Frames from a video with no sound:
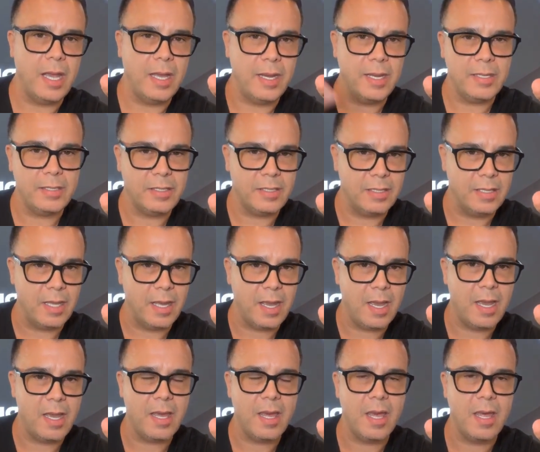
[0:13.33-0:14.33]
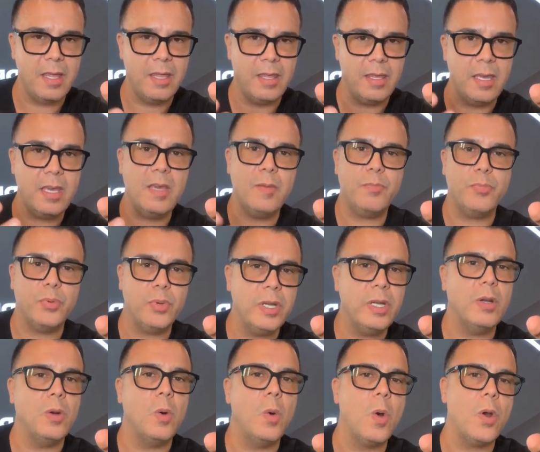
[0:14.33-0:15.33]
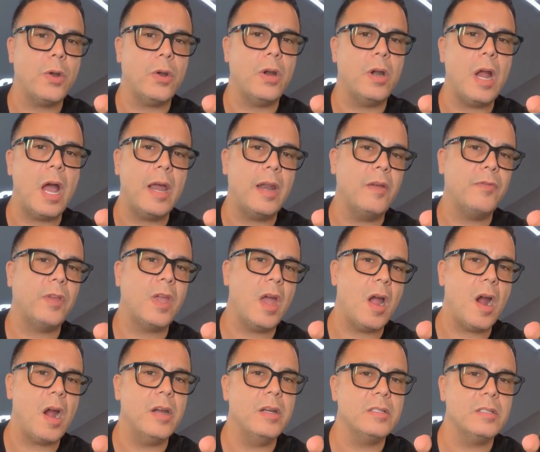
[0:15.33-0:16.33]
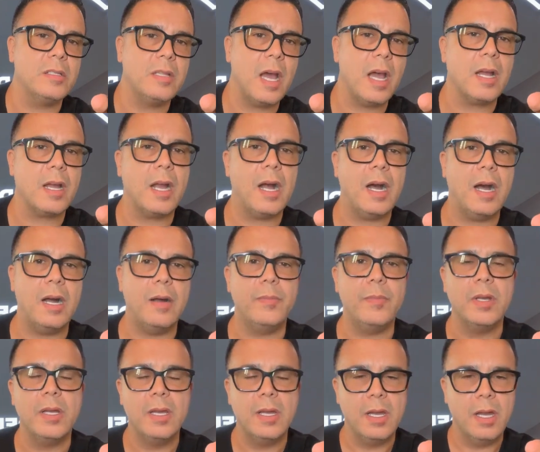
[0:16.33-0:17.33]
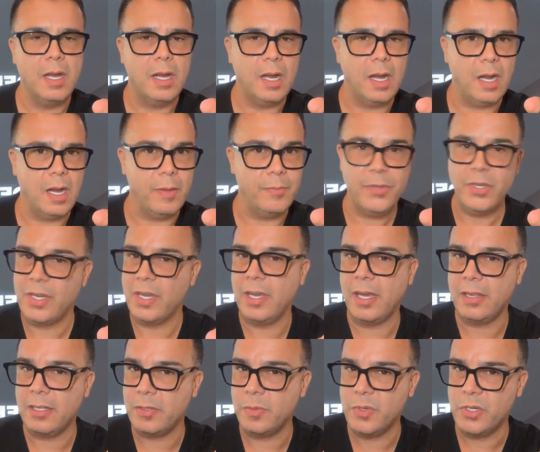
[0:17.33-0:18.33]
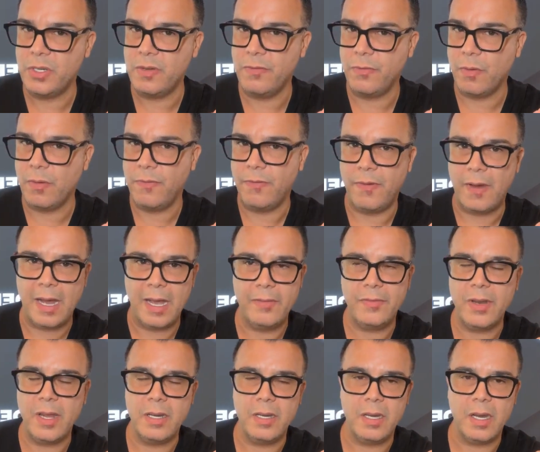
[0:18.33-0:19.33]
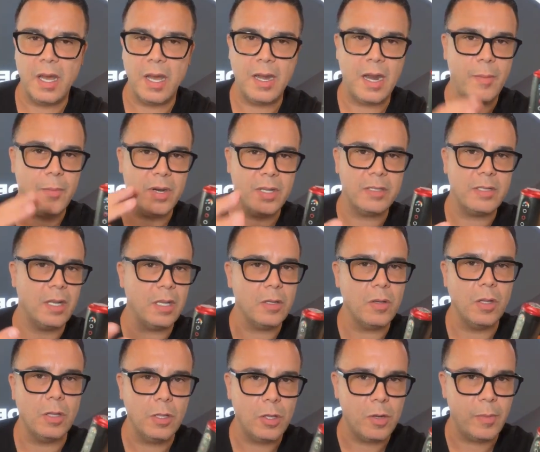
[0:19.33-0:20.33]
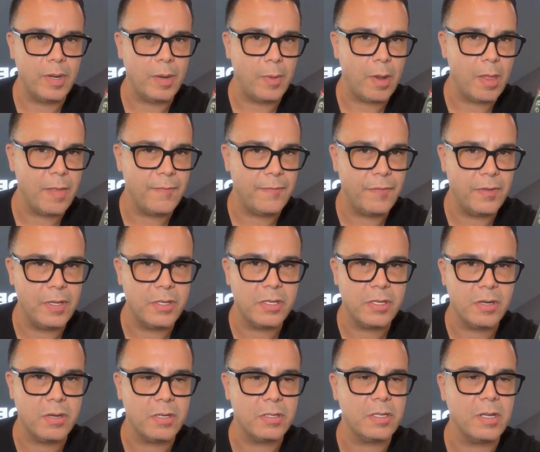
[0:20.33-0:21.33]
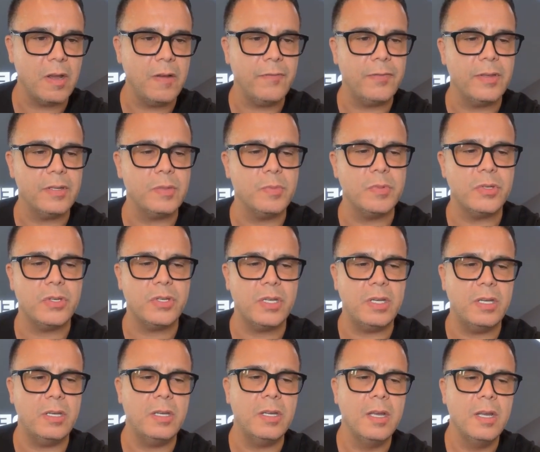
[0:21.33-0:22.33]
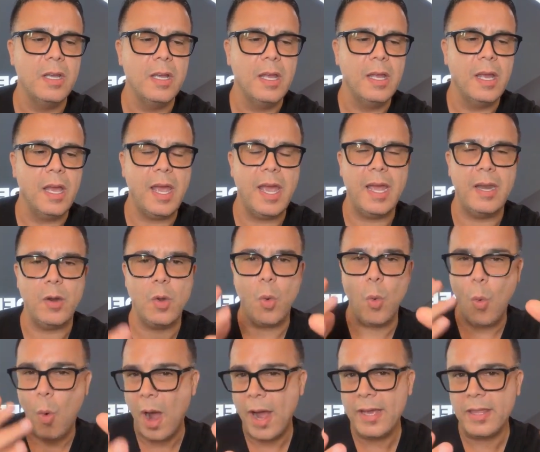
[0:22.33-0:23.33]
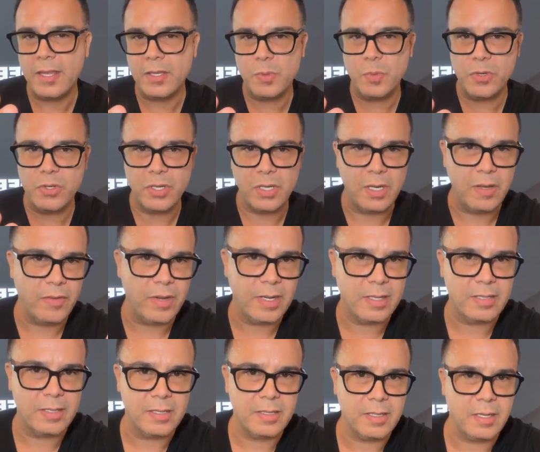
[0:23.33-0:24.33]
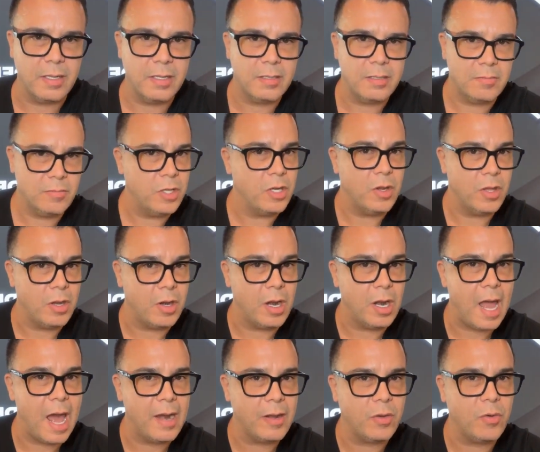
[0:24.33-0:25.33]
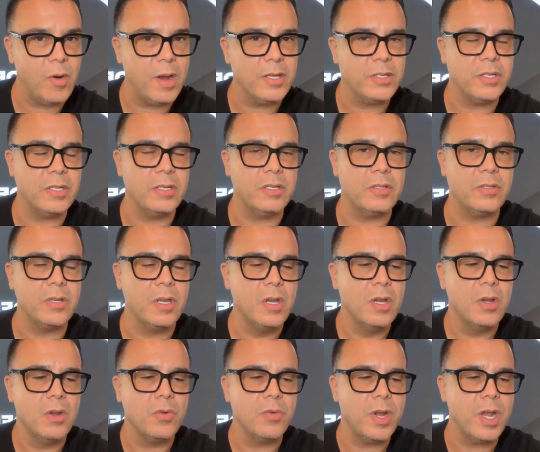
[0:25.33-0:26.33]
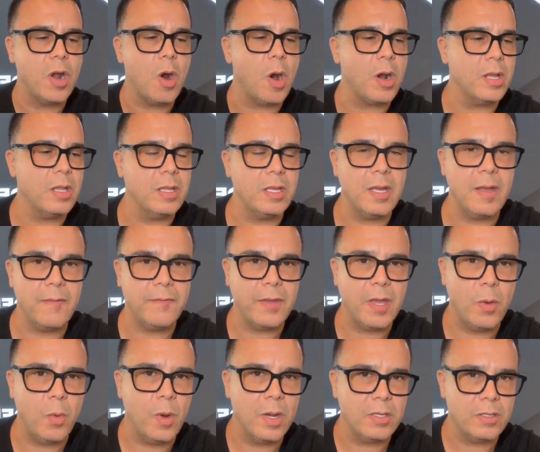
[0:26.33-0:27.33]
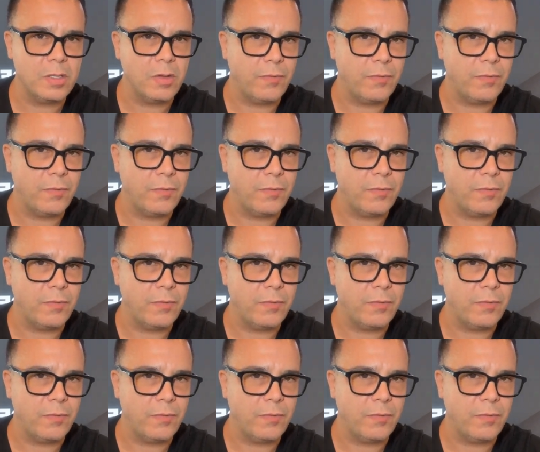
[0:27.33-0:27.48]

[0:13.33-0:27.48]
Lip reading: It is today the pre-order at fkirons.com. You can get this machine for $5.99. I'm going to tell you a little bit about the features of this machine and why this machine even exists, because there are a lot of questions regarding the FK1.